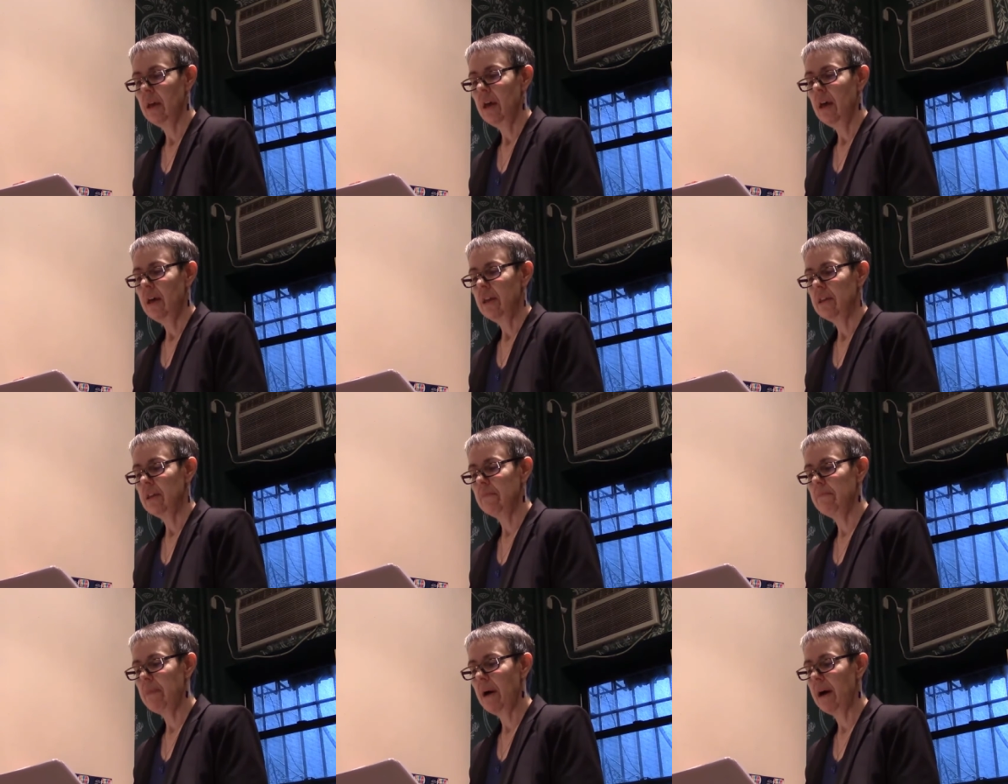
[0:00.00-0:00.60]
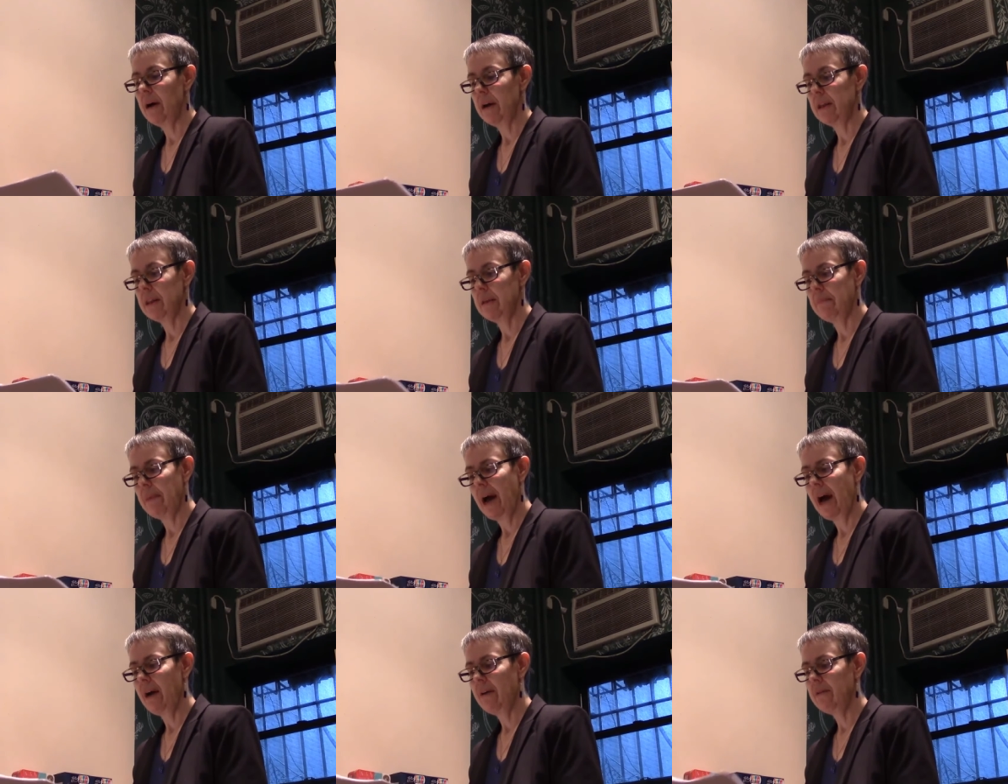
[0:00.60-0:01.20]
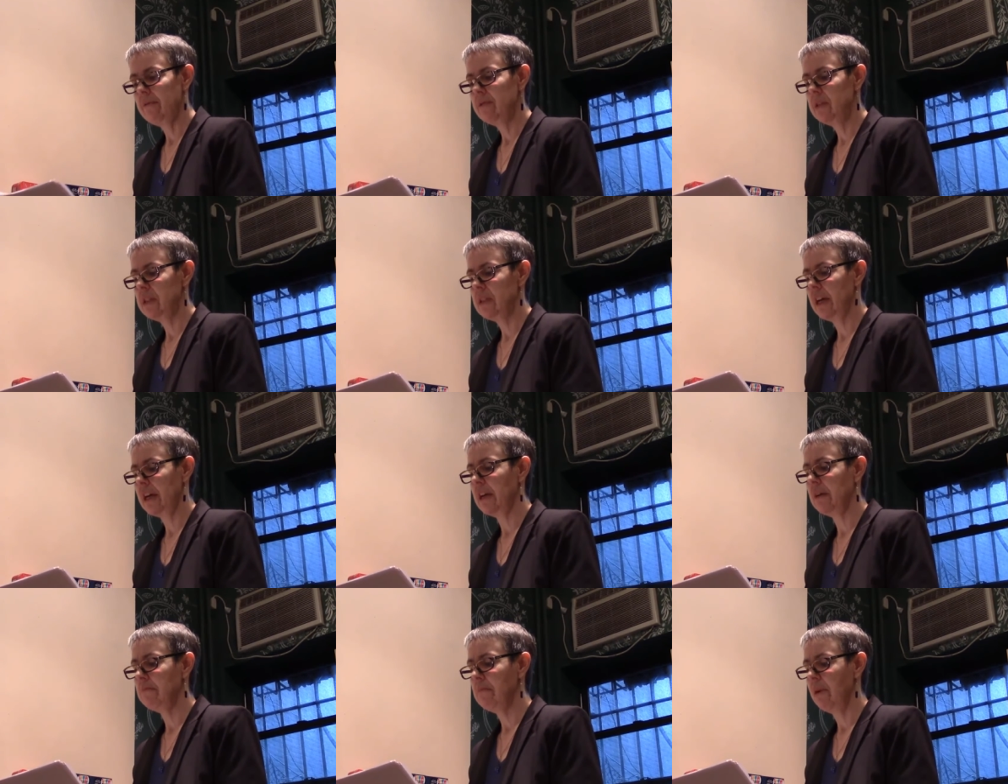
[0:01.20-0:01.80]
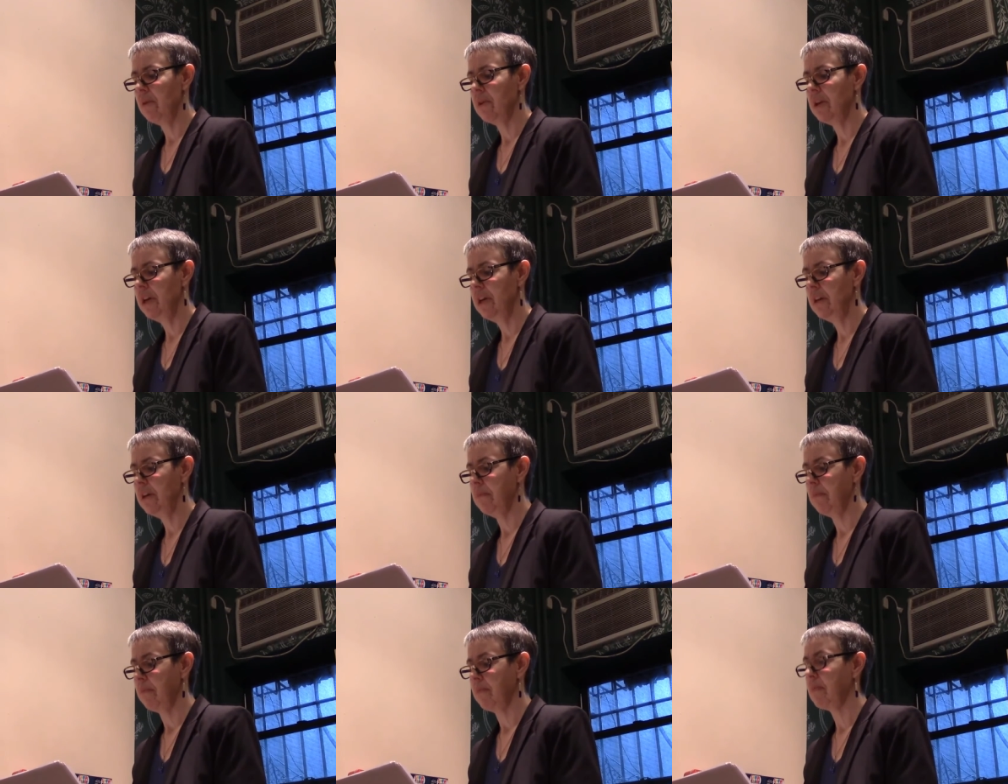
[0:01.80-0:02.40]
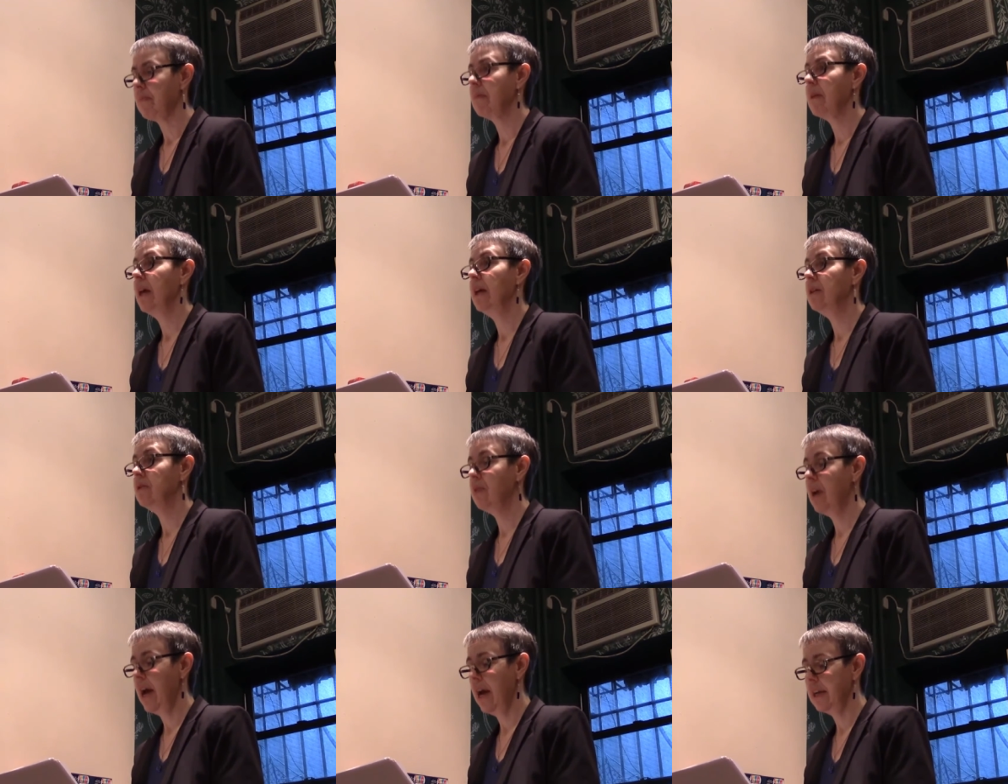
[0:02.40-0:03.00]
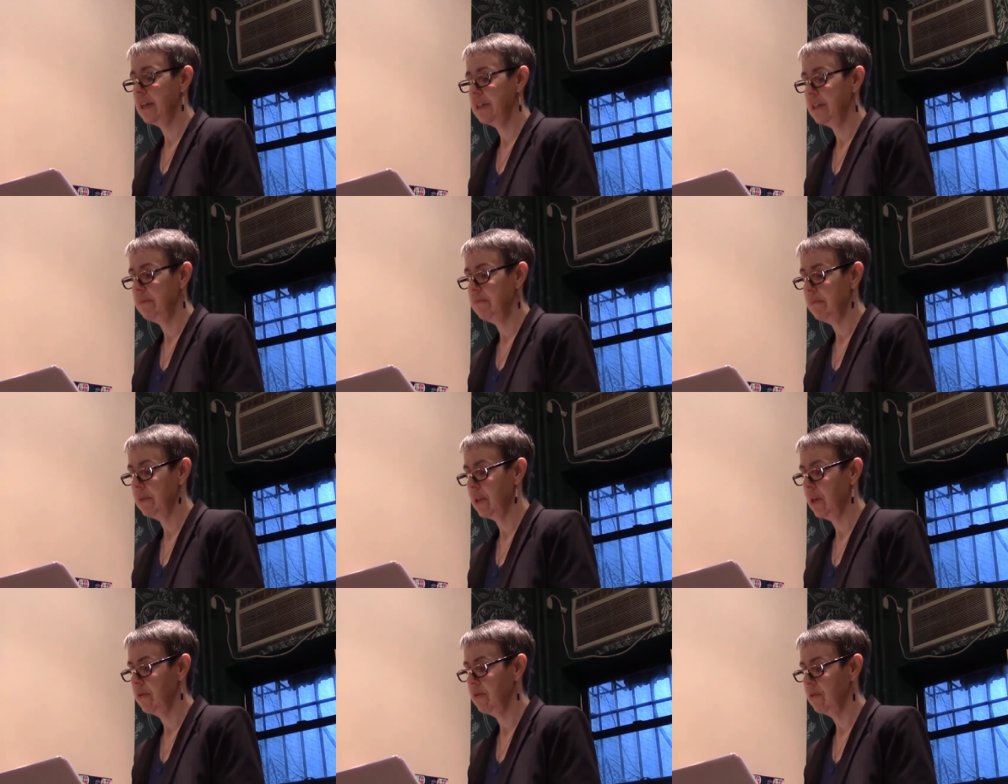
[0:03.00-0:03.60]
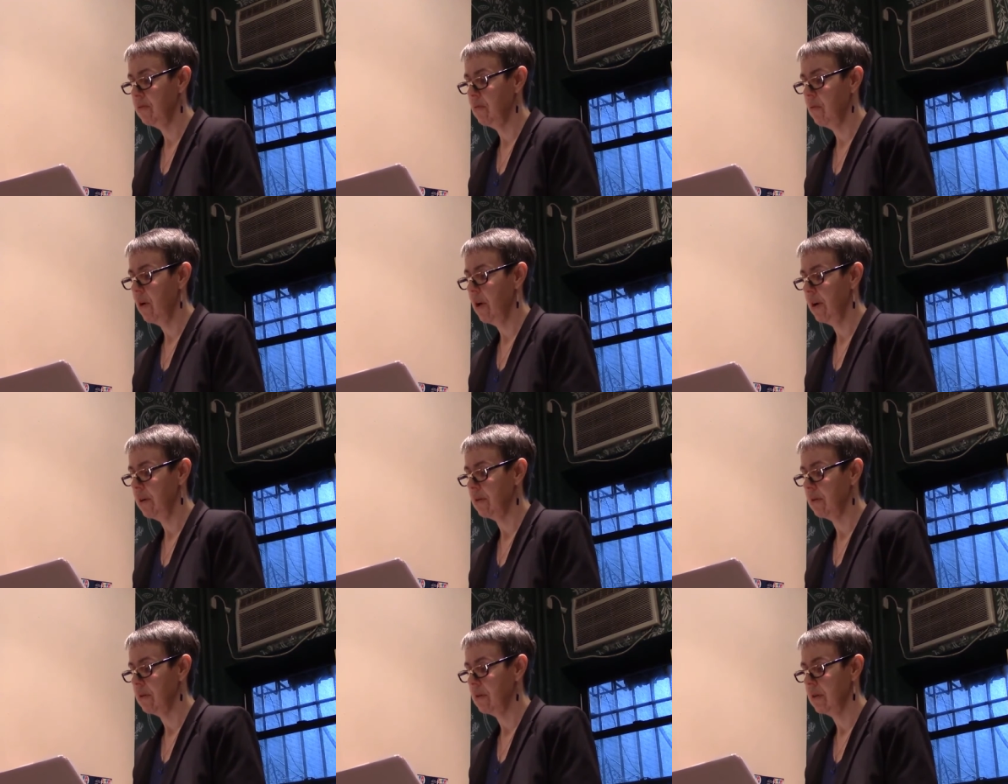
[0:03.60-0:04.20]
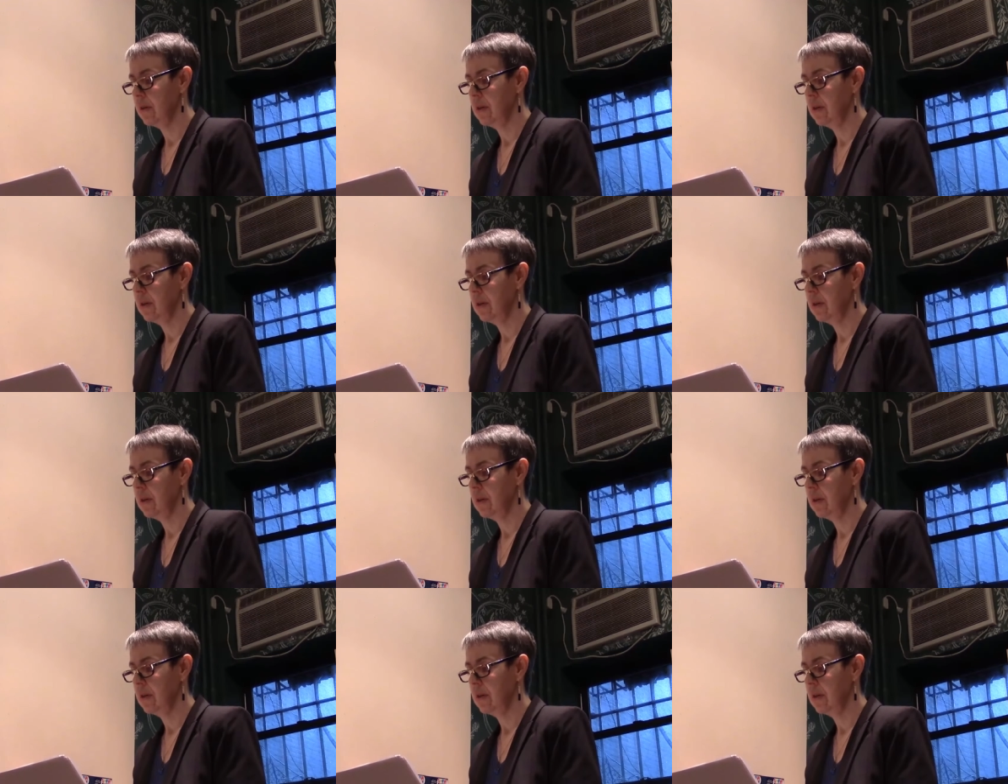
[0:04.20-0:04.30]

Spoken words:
The bow of the second boat hit him and dragged him below the water.